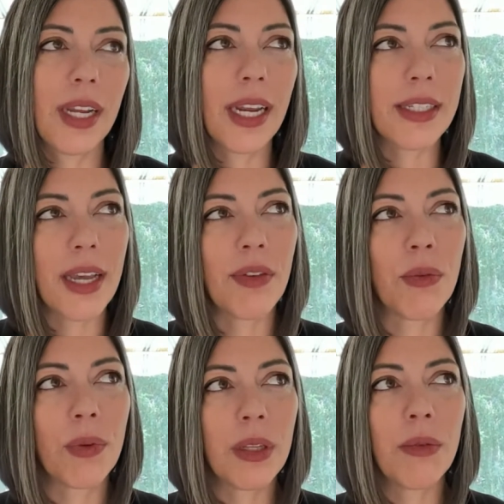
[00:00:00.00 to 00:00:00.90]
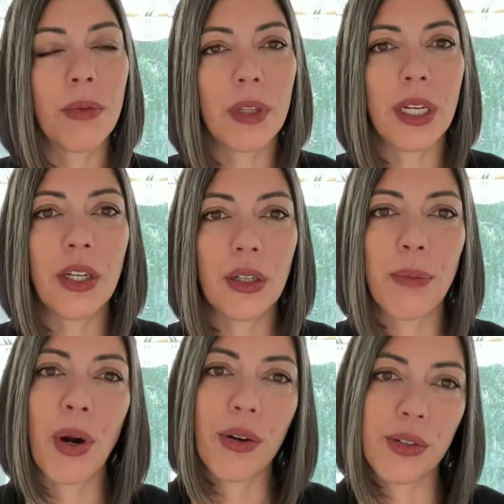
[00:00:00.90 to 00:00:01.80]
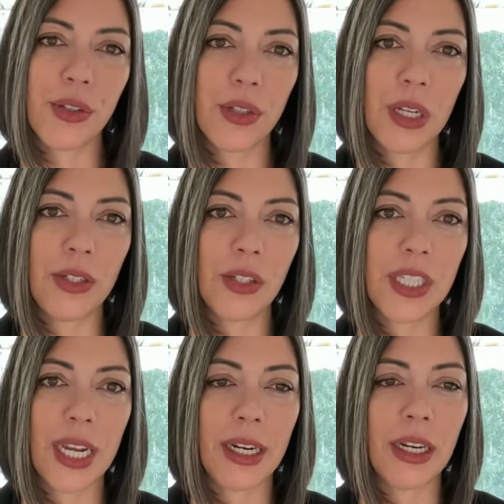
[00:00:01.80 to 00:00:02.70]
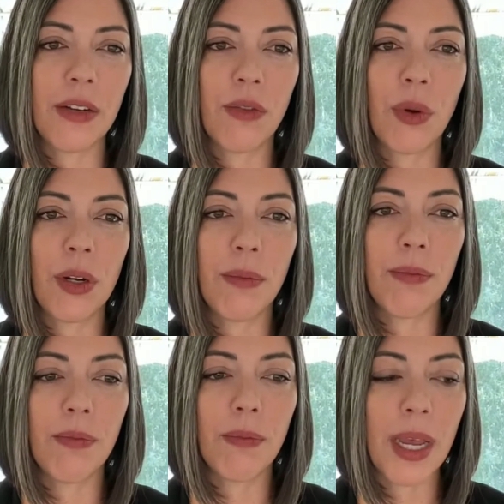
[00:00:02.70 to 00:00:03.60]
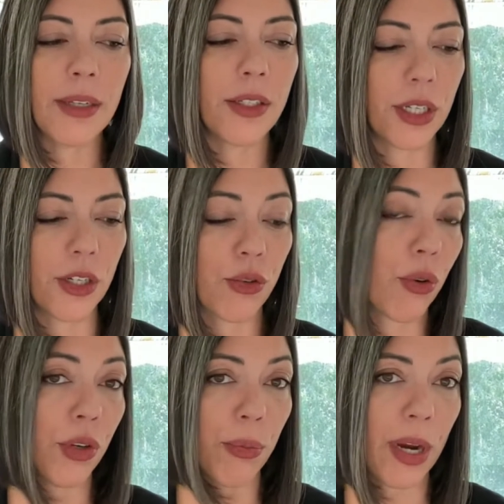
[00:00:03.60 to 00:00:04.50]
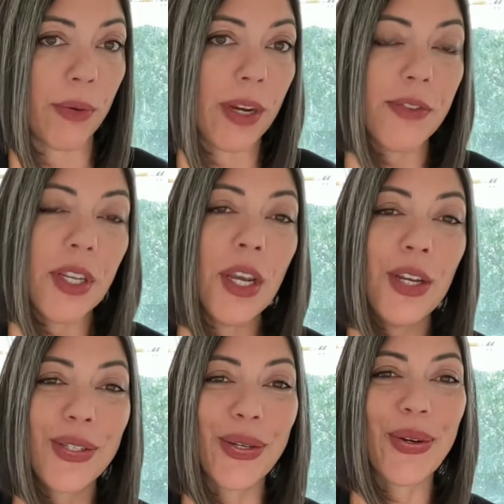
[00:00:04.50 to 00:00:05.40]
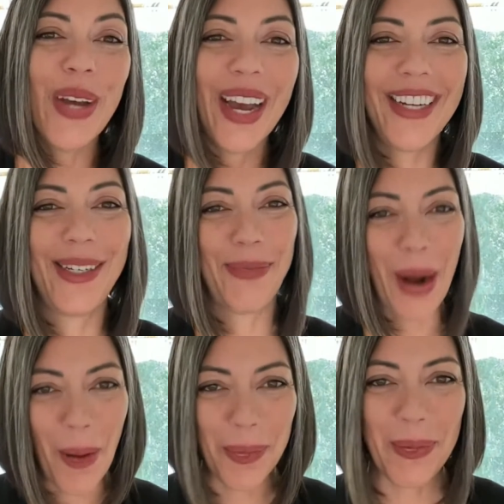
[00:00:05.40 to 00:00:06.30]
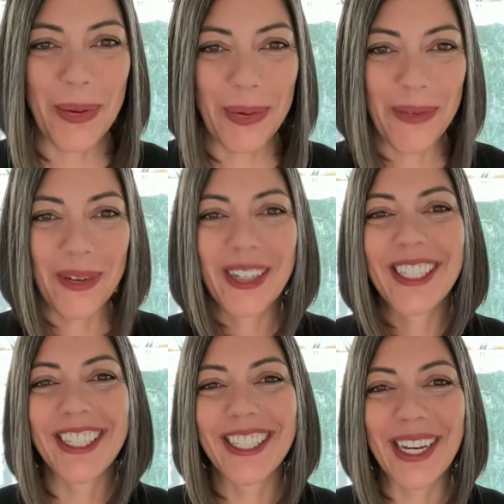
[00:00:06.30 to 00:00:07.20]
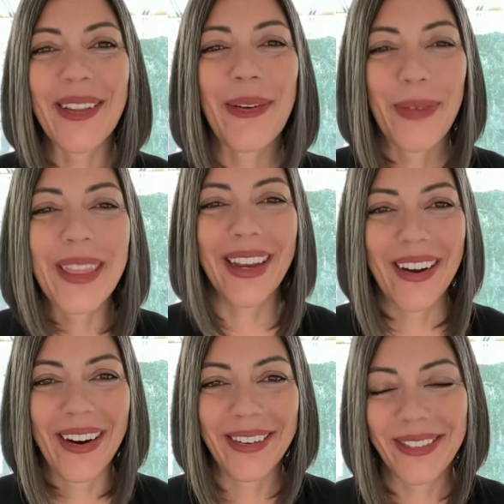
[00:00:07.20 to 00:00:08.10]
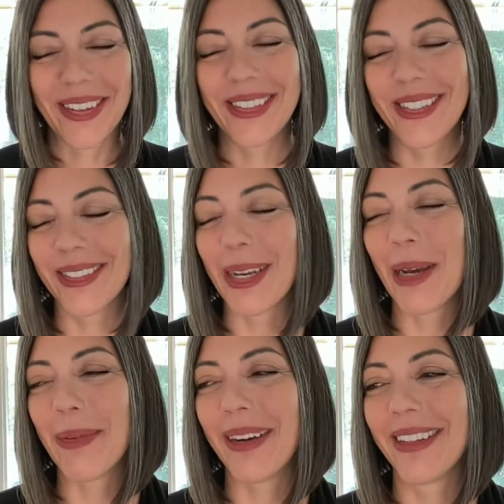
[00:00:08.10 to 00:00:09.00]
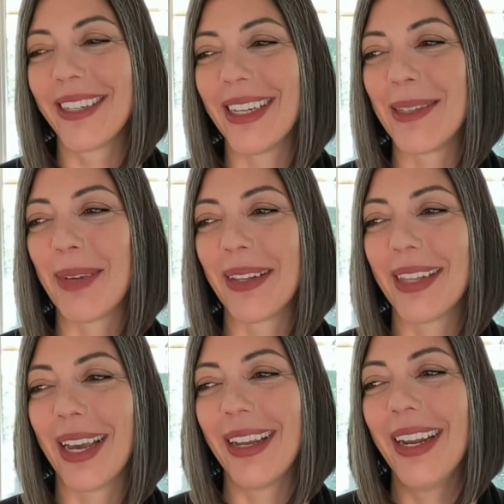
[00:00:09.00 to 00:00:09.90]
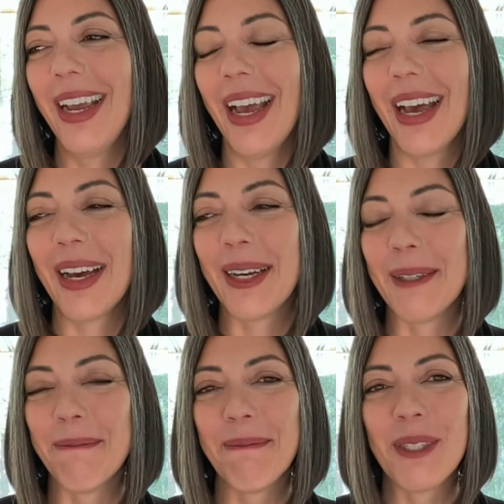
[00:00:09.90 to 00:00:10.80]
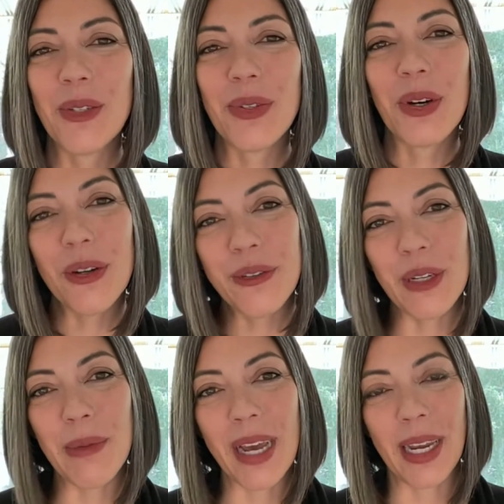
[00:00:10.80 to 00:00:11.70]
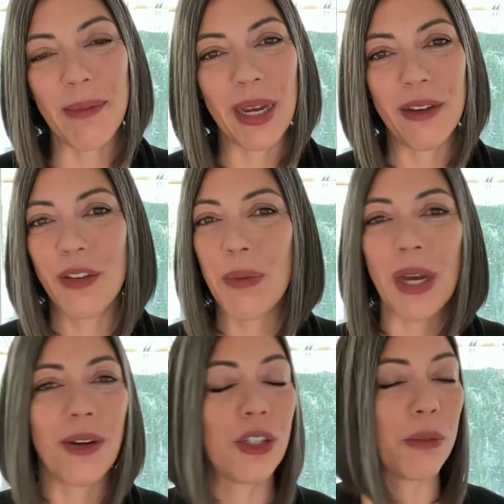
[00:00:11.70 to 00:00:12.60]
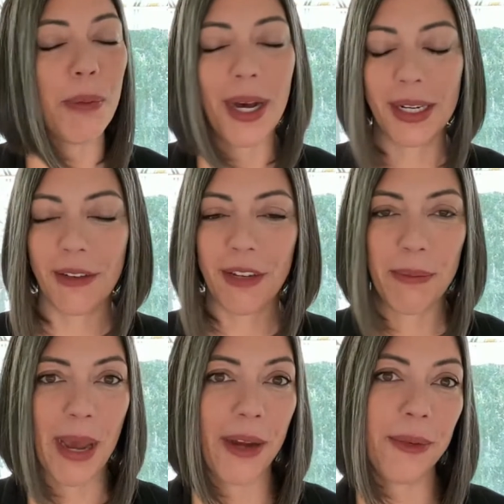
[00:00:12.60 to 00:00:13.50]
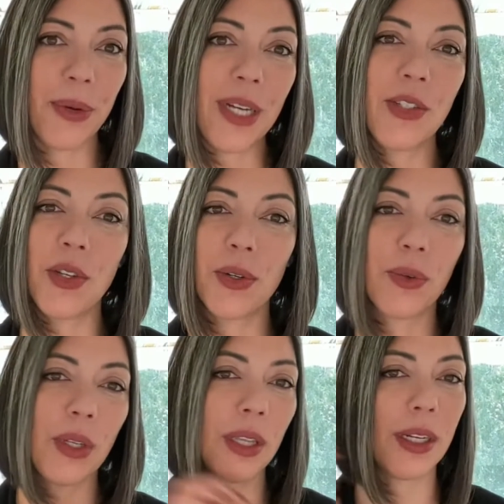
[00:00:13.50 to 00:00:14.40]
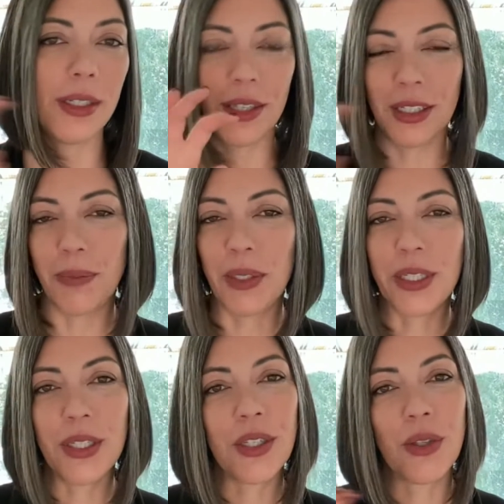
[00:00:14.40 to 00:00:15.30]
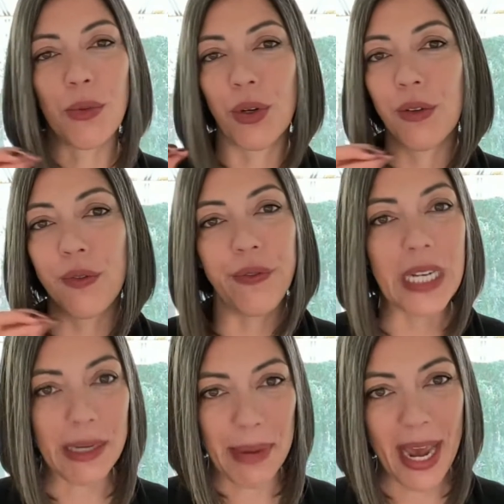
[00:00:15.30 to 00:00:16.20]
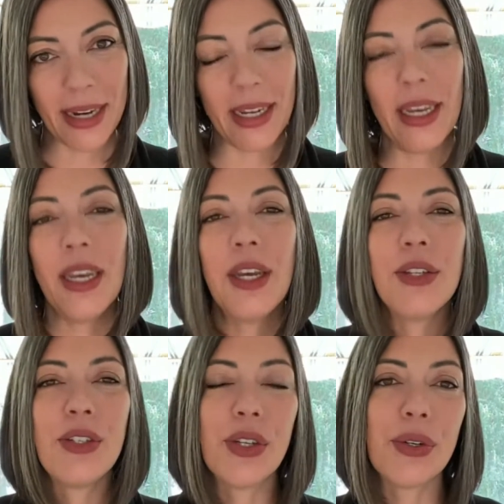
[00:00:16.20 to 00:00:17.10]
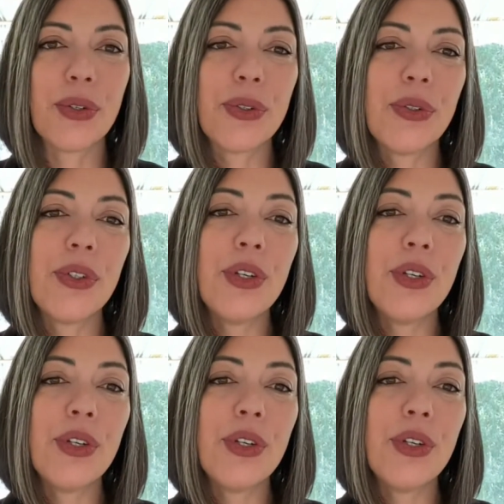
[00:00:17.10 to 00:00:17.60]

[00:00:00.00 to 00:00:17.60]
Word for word: I guess, have a really, really good personal understanding of what it meant to control your brainwaves. So I should probably reverse and say like what they are first. So I apologize about that. So neurofeedback and biofeedback are just body feedback, right? So it's built into the word feedback. So